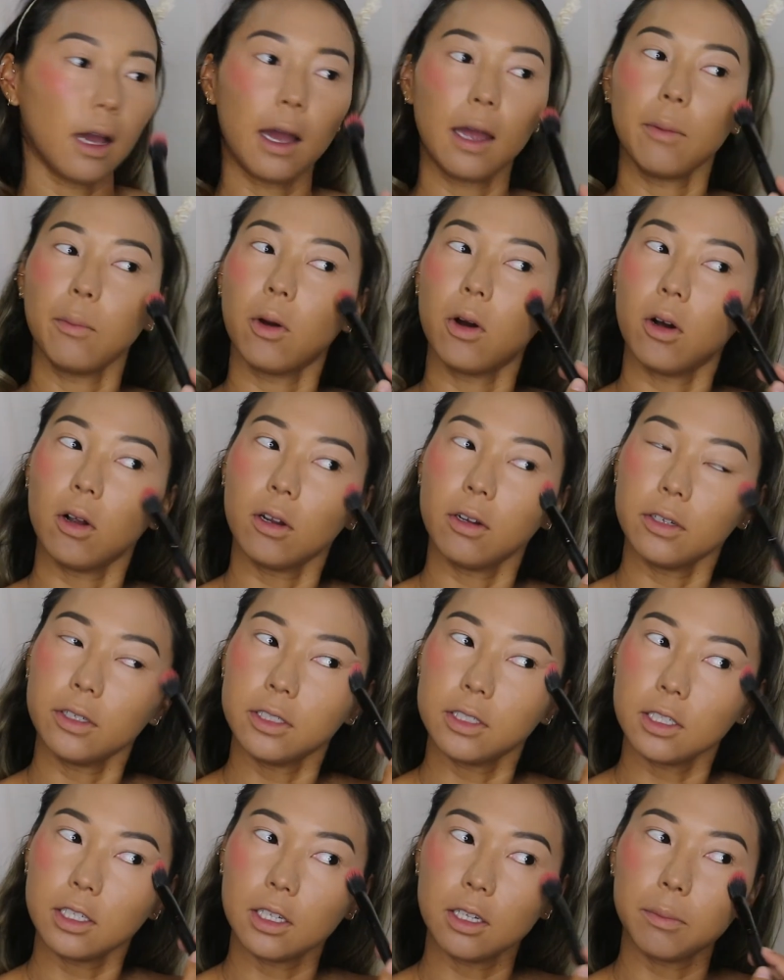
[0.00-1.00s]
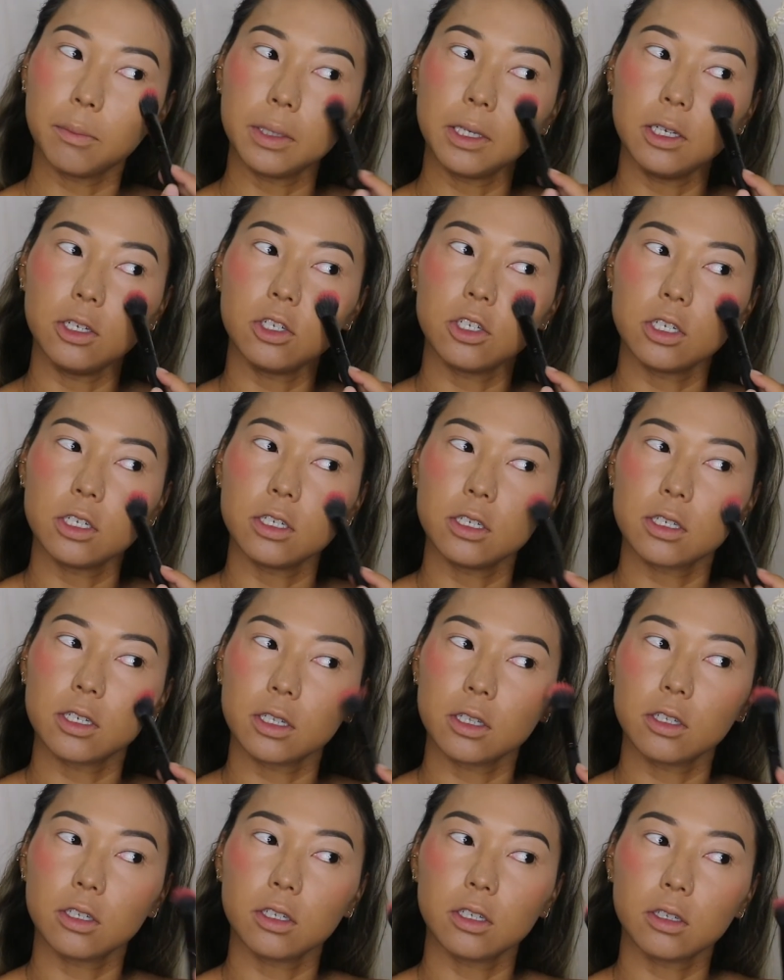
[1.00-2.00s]
I'm all into the peaches
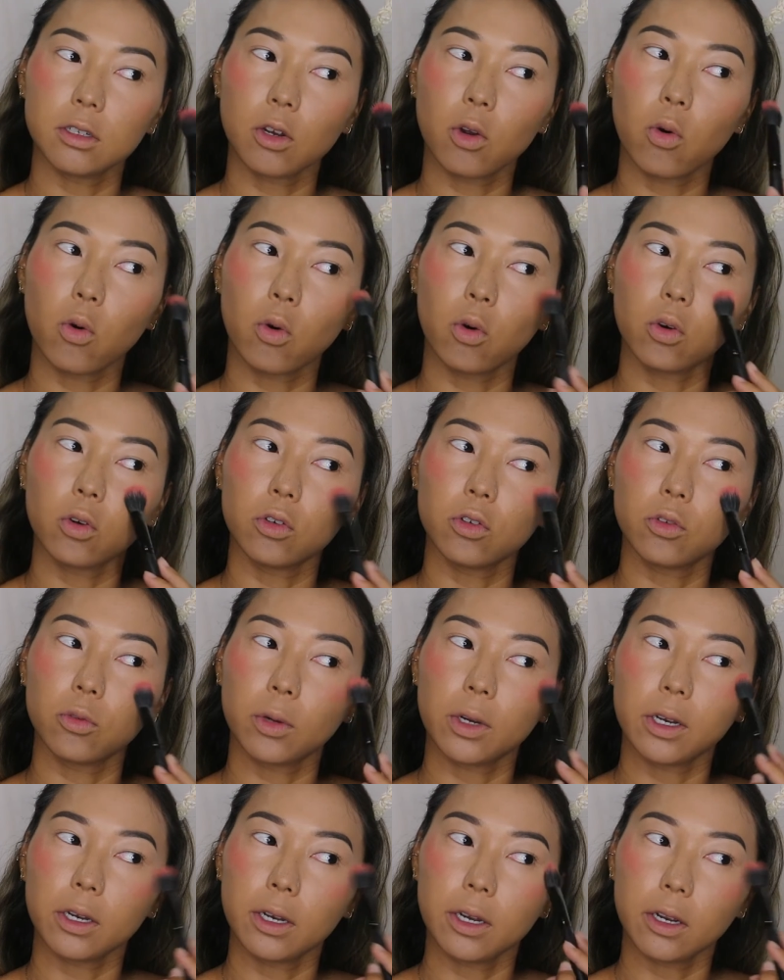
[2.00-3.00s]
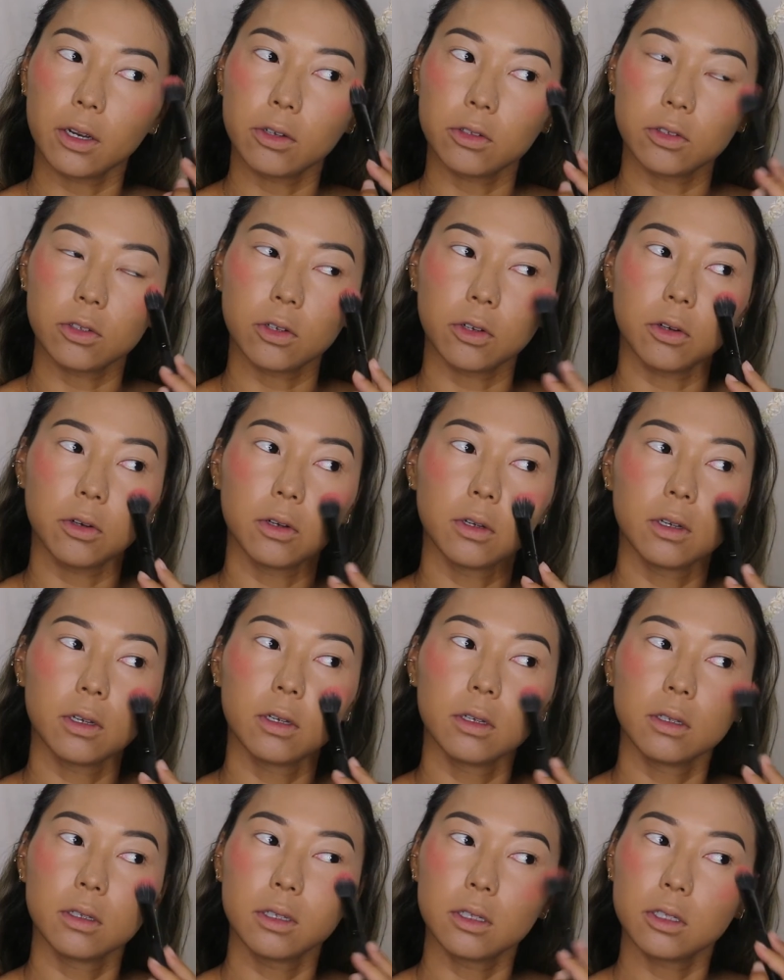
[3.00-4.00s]
and the corals right now, so
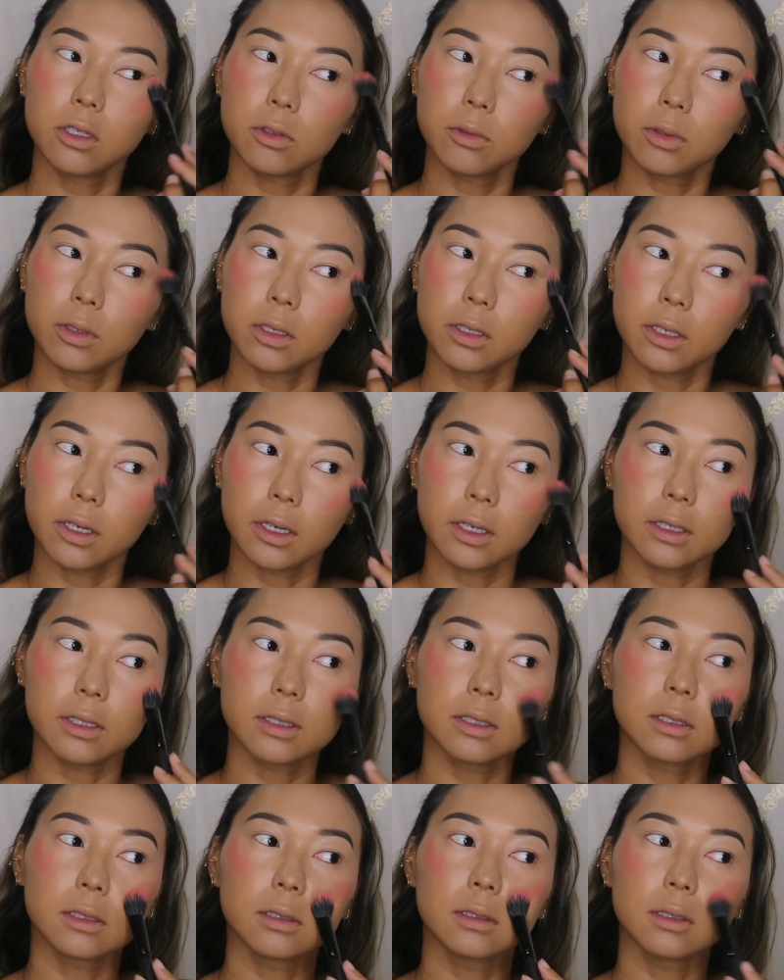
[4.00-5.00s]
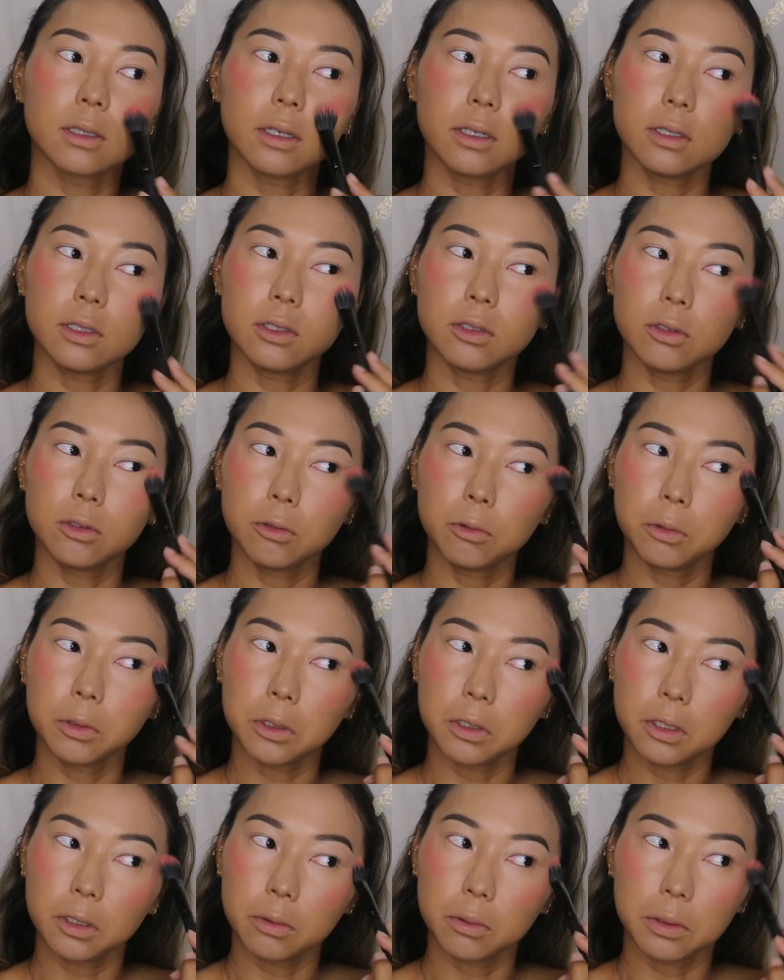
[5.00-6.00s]
this is really nice. I do
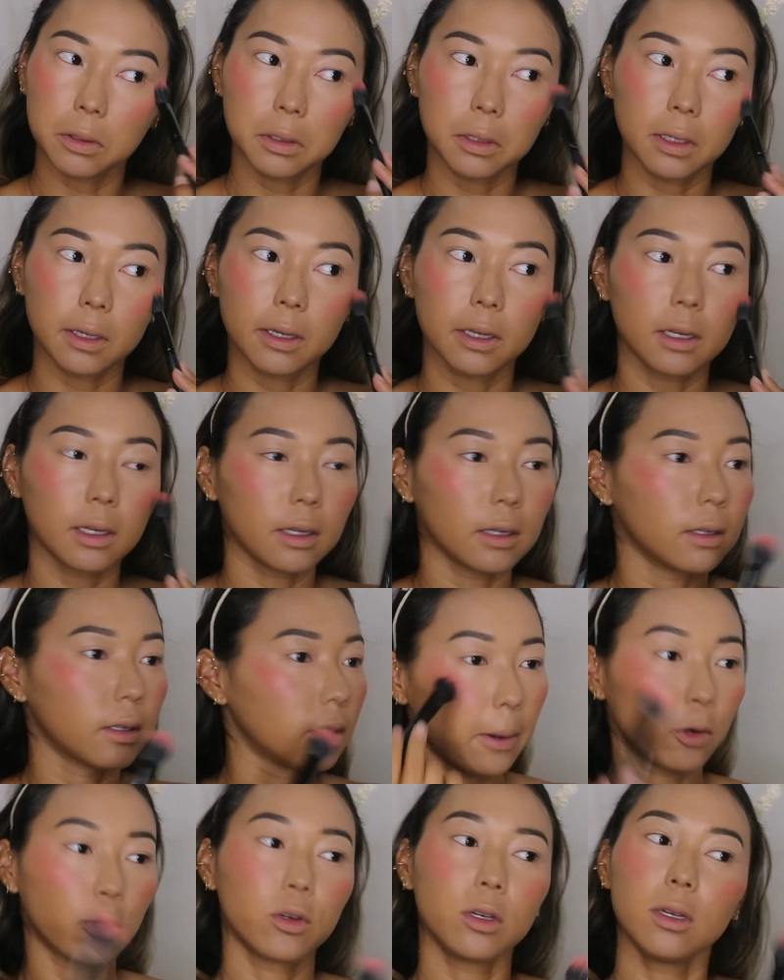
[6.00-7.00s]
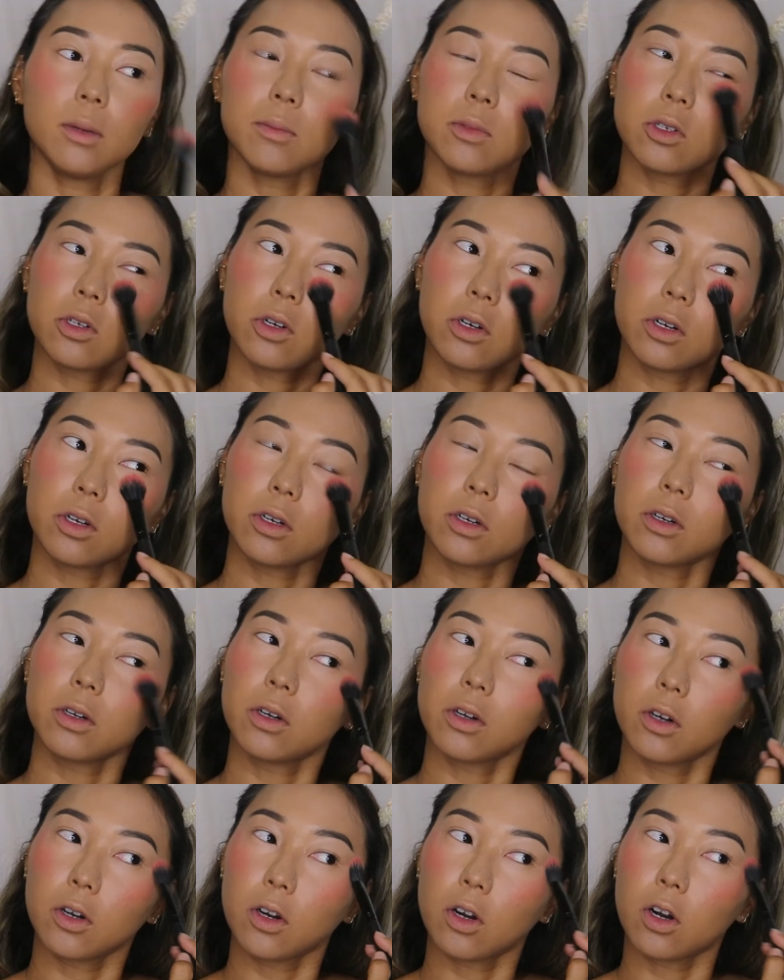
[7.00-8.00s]
really, really like it. Creams are
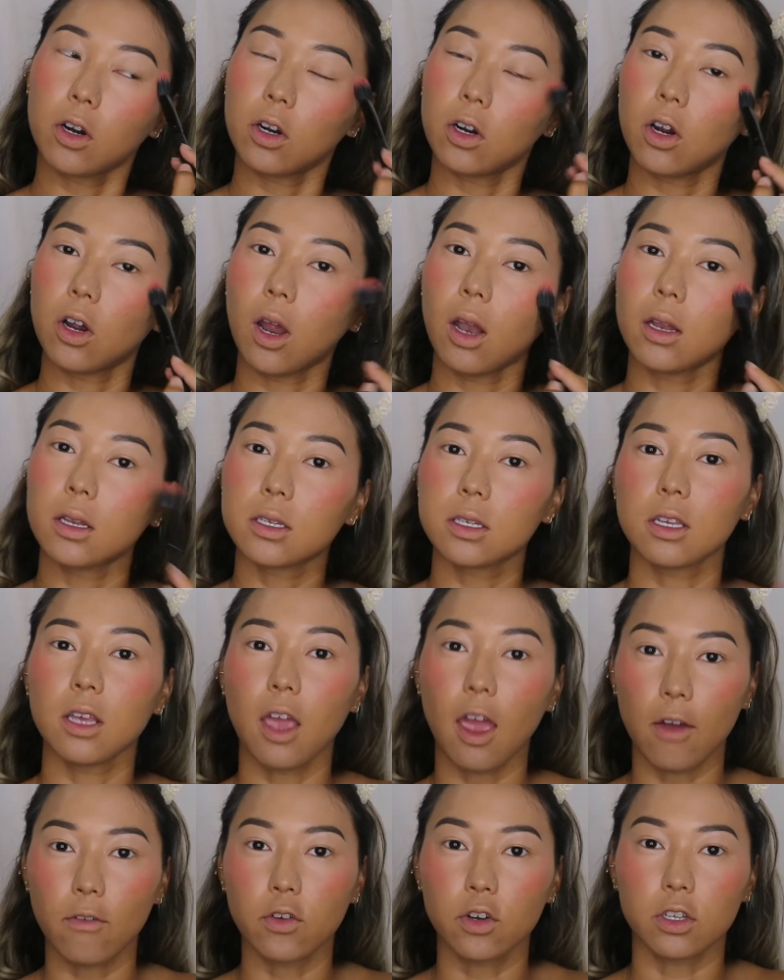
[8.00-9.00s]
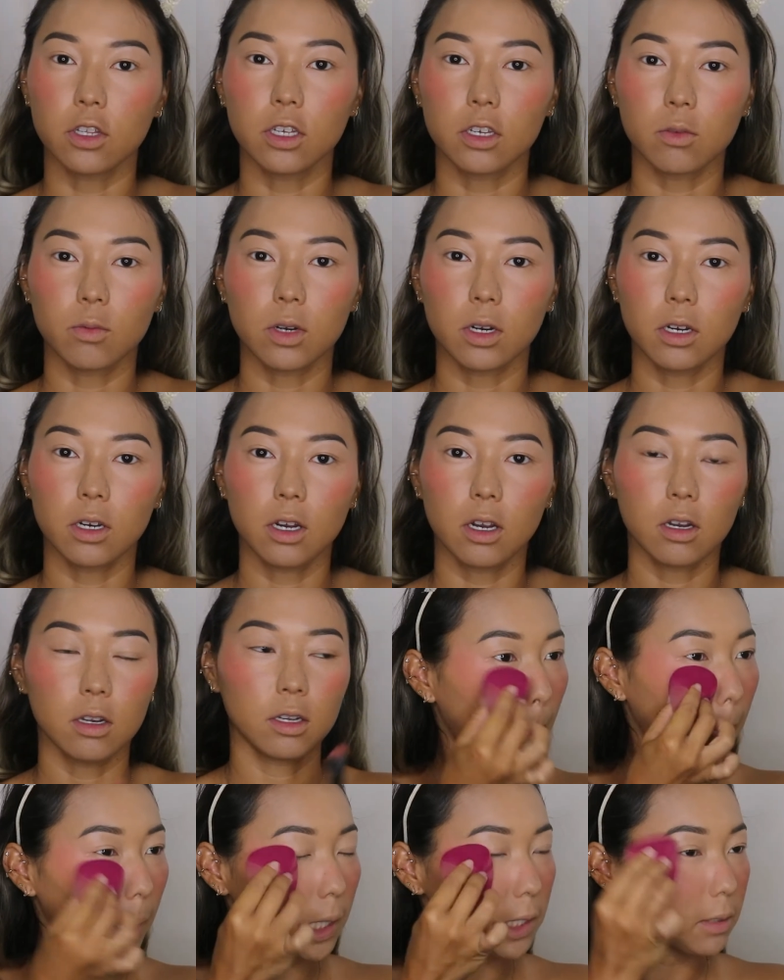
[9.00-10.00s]
honestly everything right
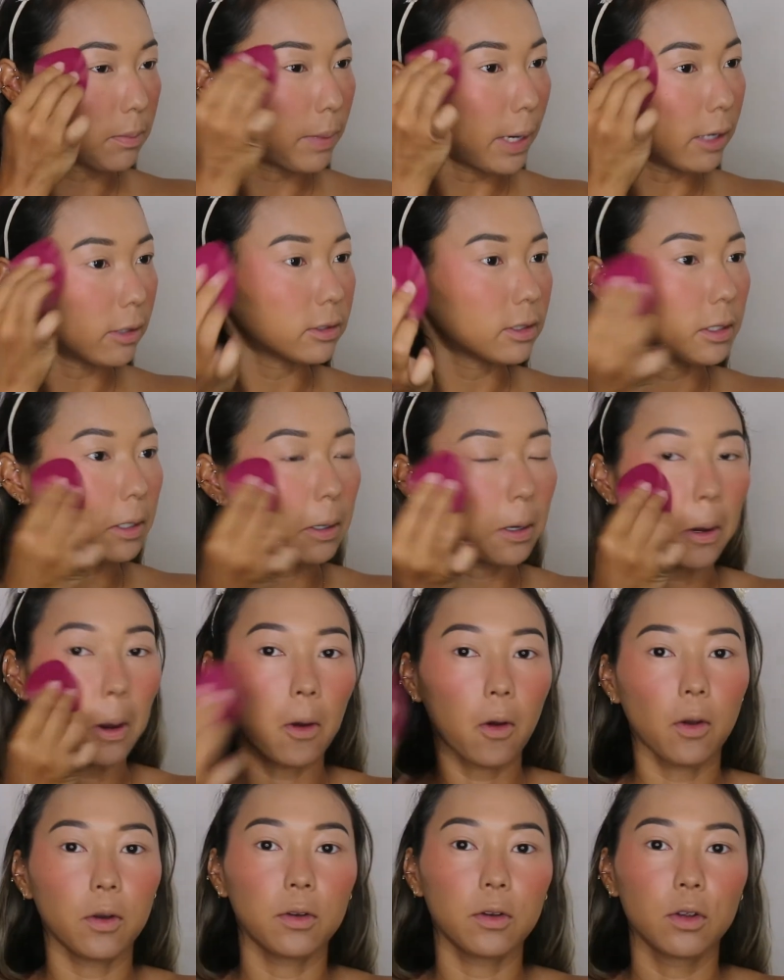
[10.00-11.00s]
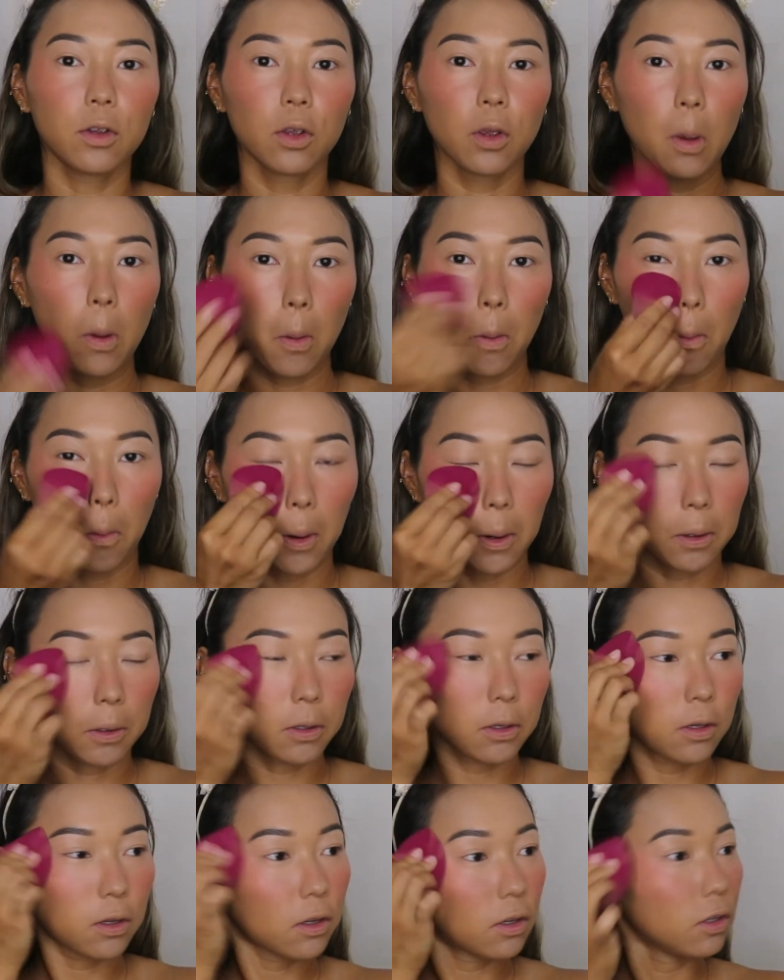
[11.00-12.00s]
now. Just bounce it on with
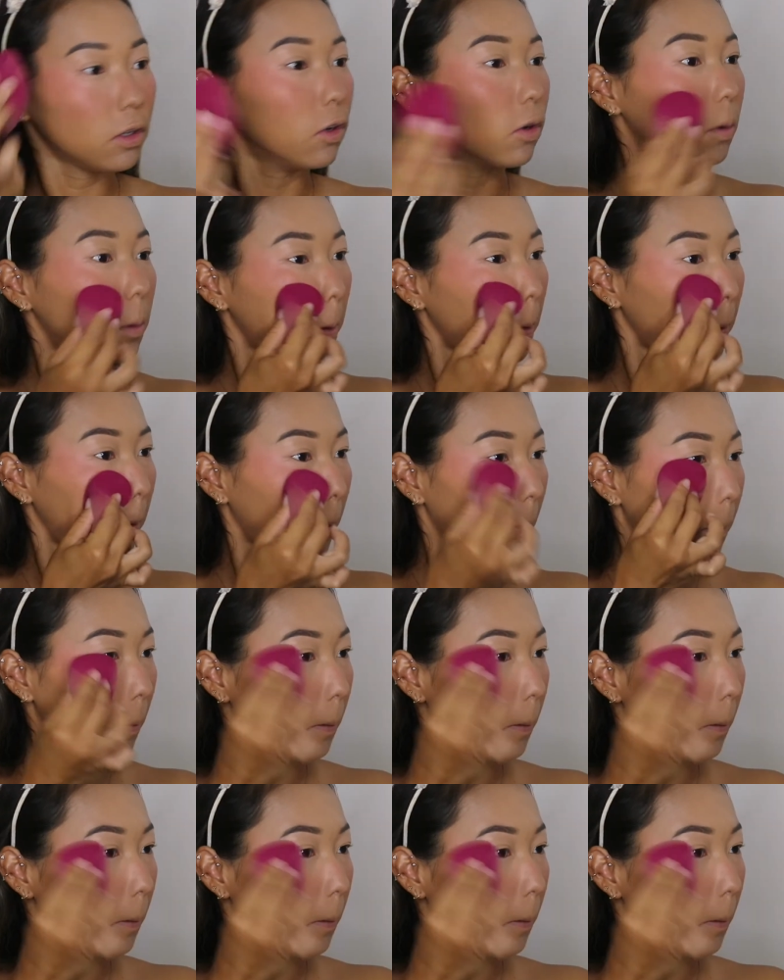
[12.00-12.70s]
your